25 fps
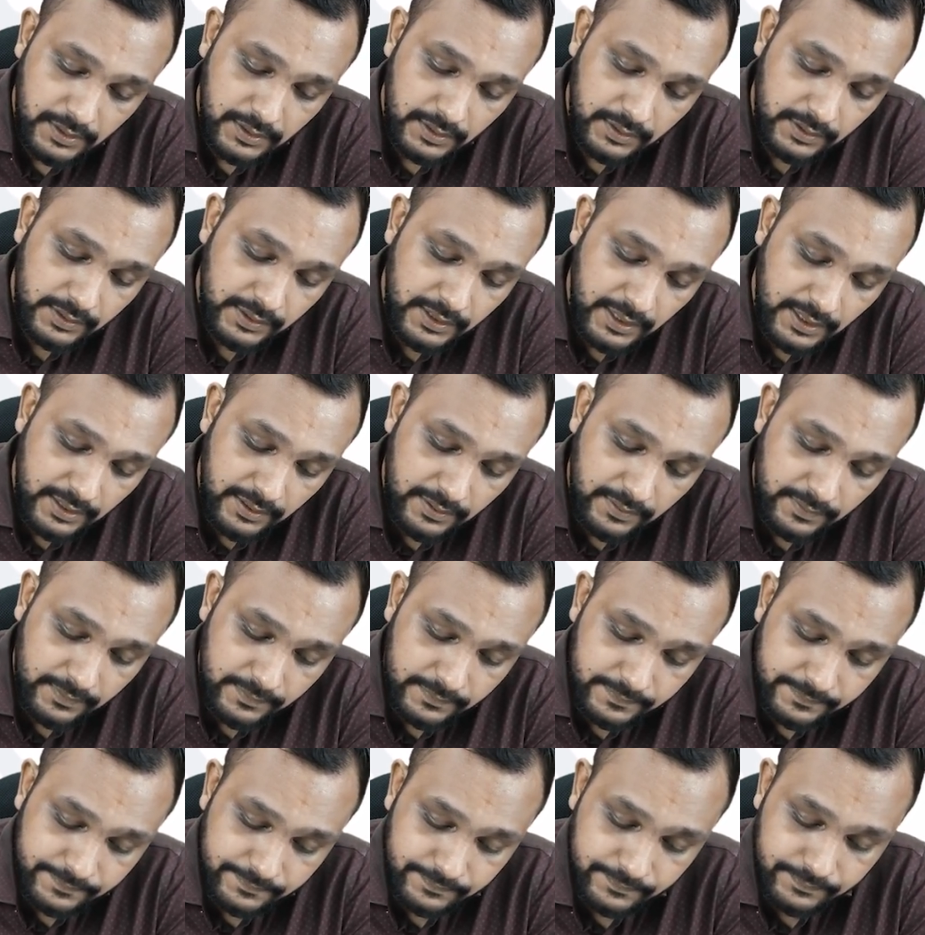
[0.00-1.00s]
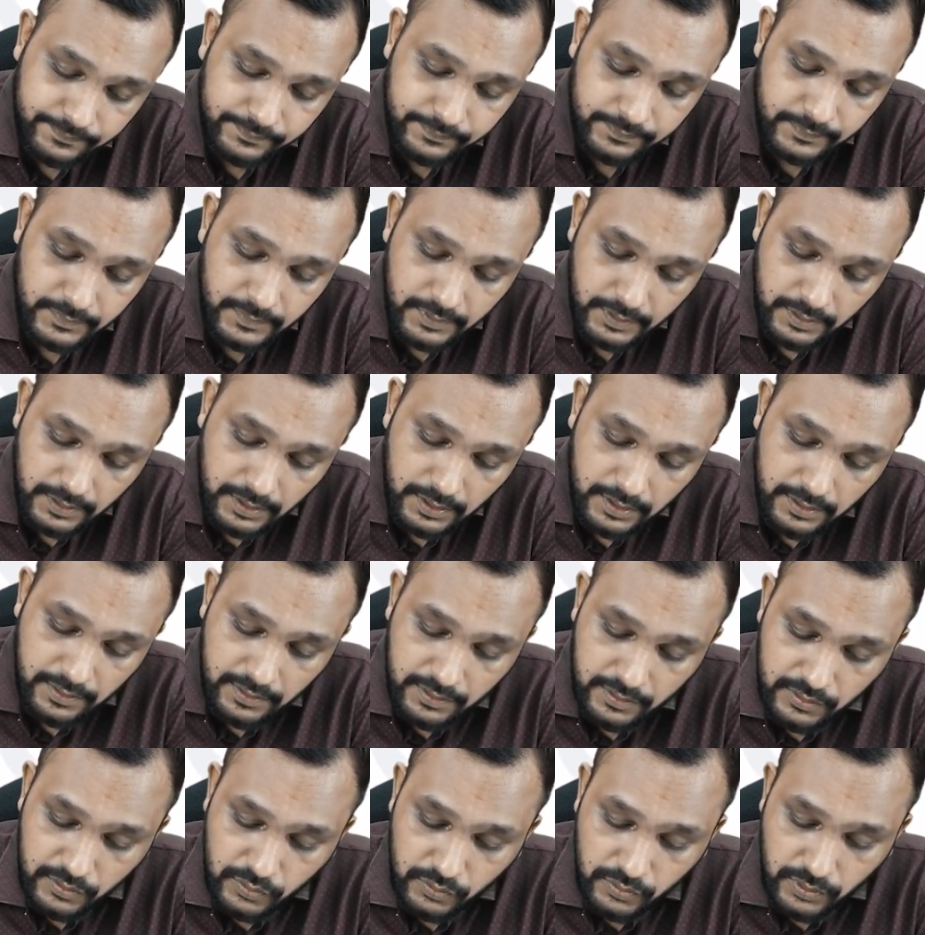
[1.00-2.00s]
Then
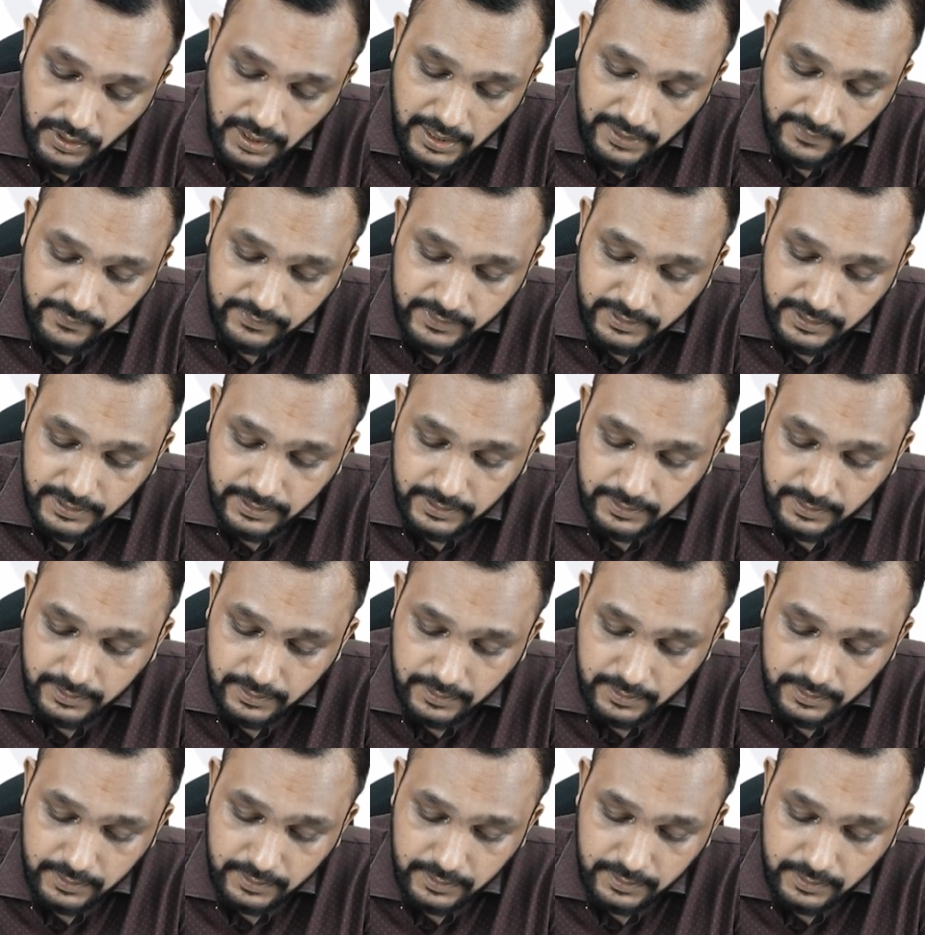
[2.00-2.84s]
you have the